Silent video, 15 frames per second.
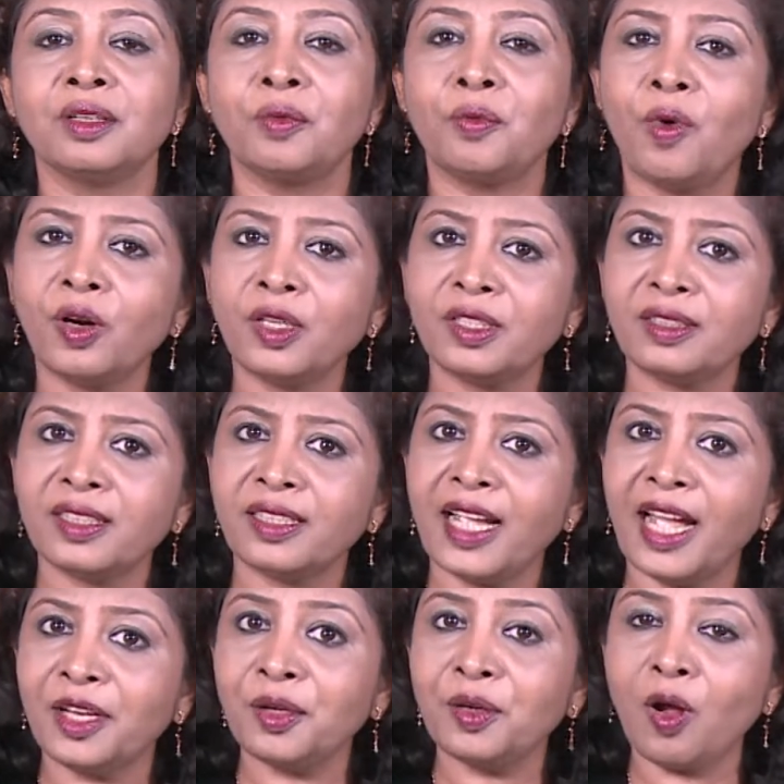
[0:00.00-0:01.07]
What
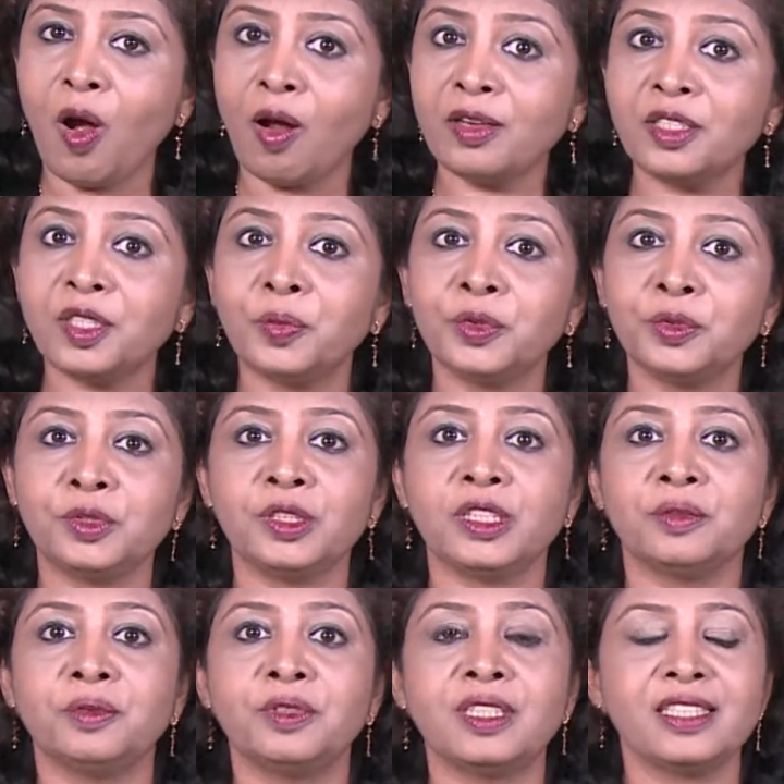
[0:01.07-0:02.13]
can you contribute to
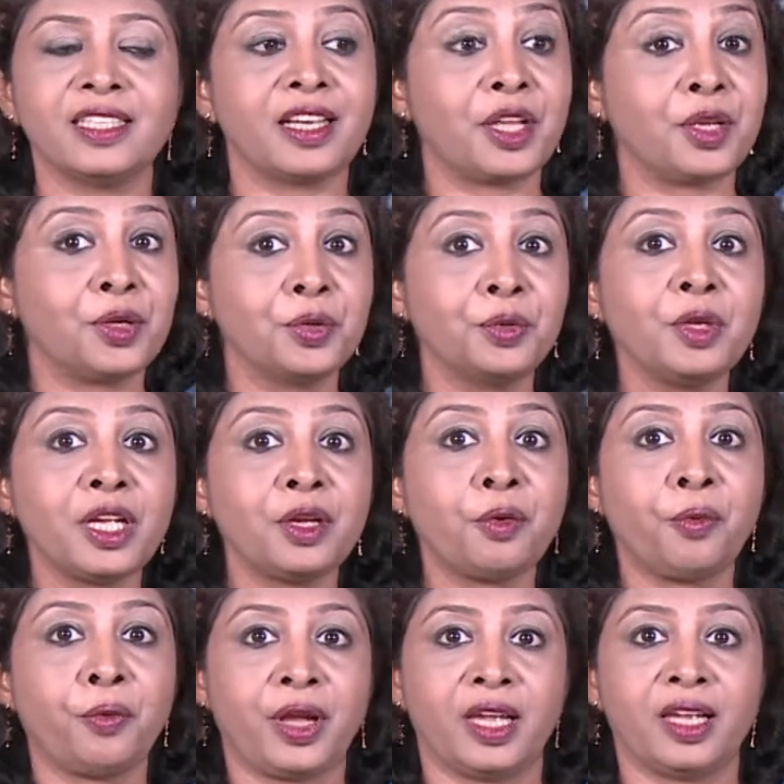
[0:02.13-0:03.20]
the world in a unique
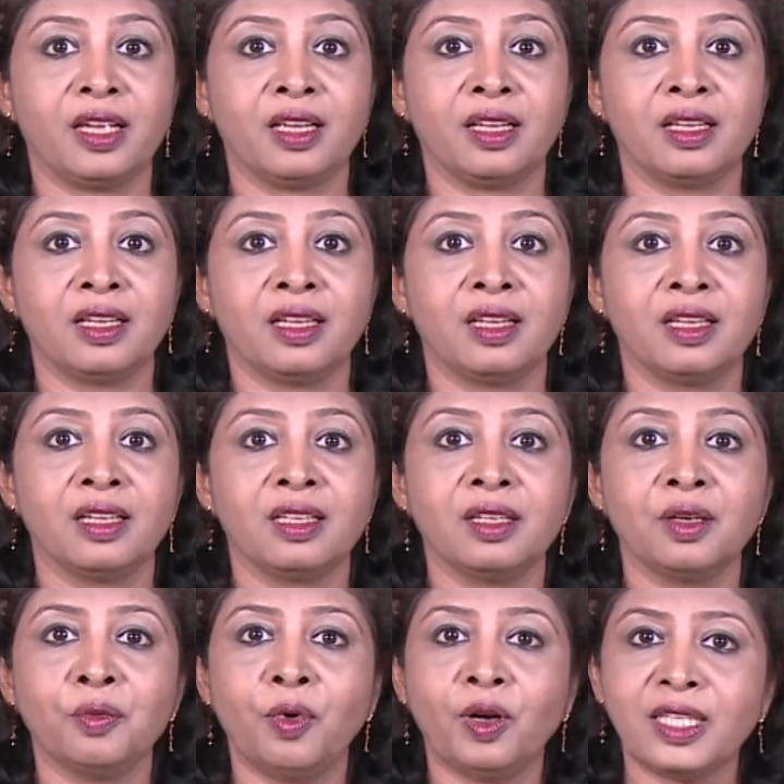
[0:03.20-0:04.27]
way?
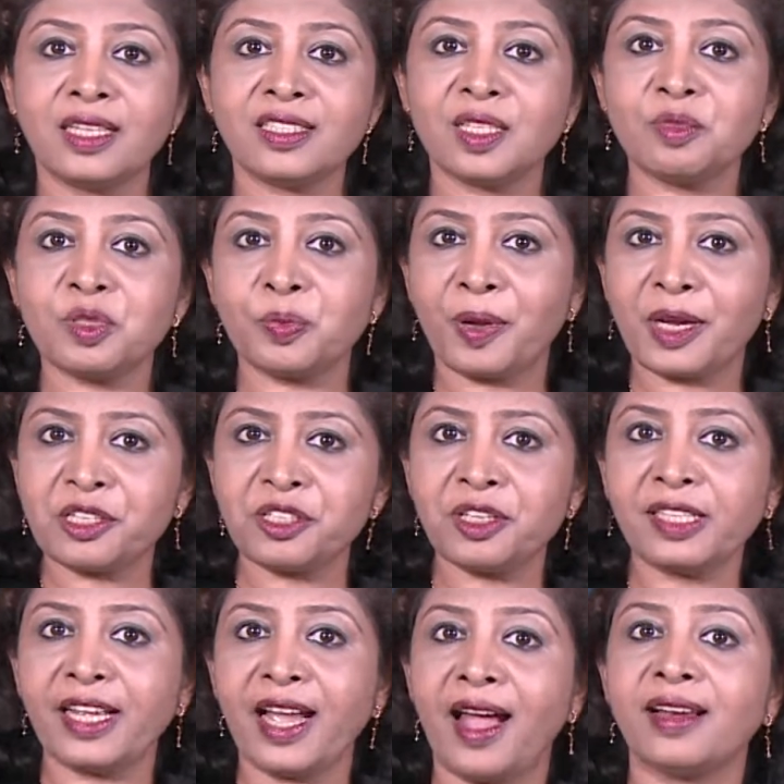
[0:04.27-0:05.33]
What are some
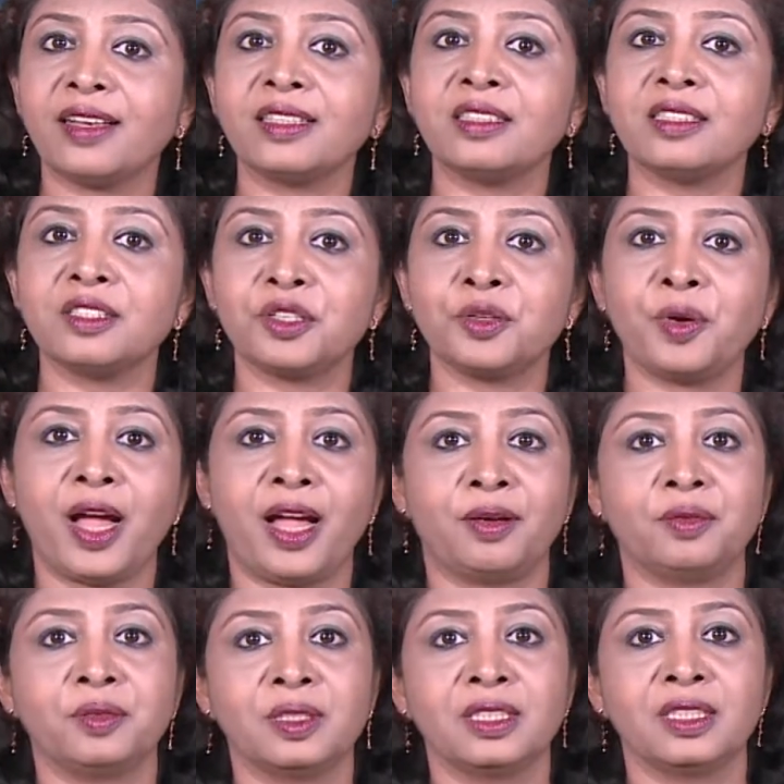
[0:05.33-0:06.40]
special characters you have?
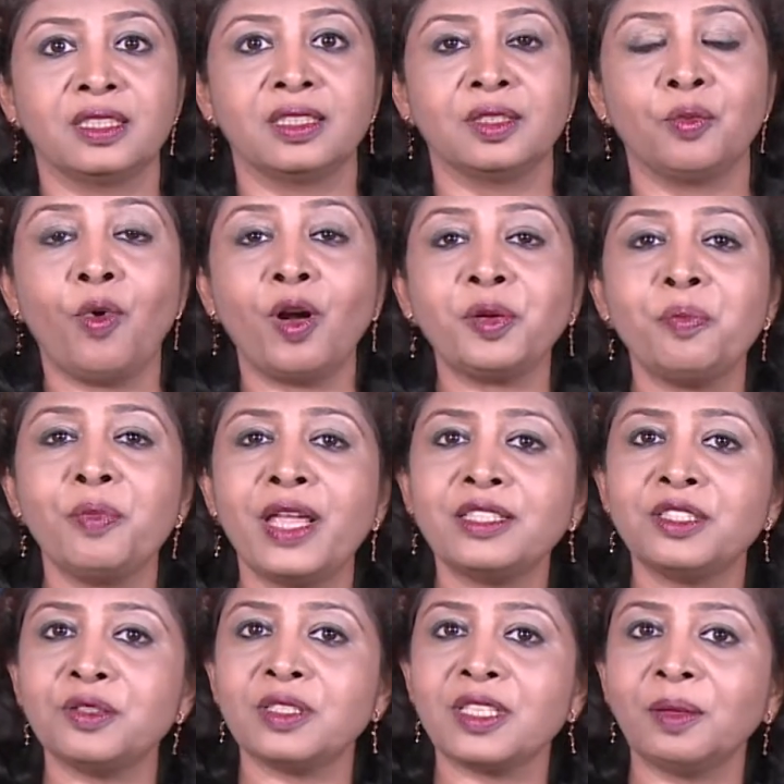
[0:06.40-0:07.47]
What
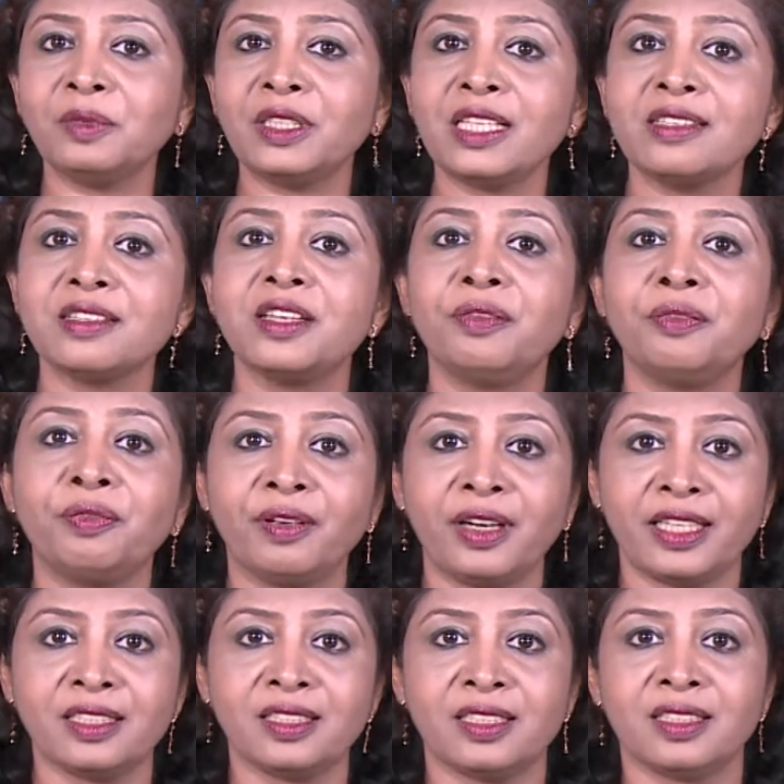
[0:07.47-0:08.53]
makes you something
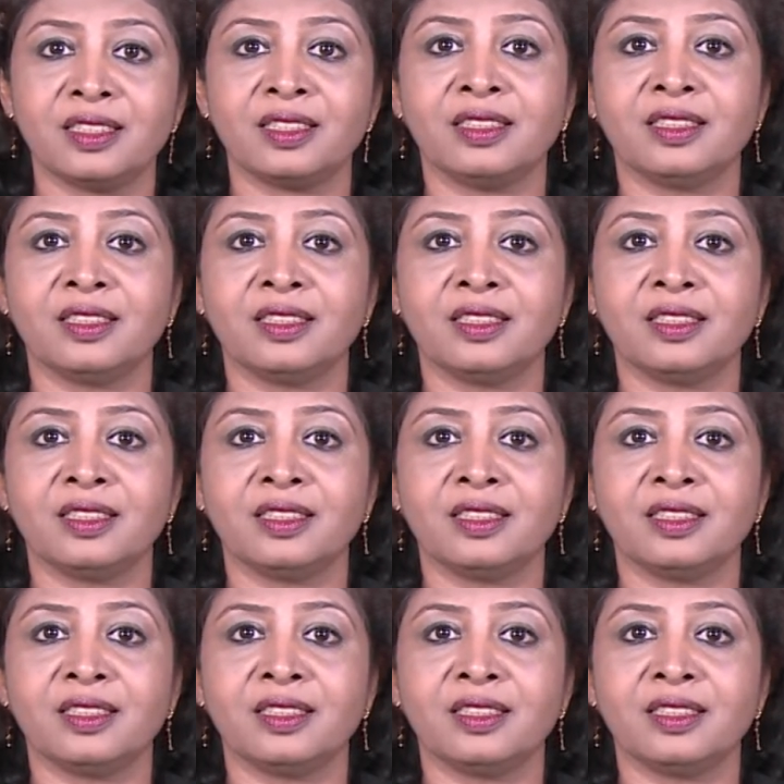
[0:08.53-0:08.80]
different?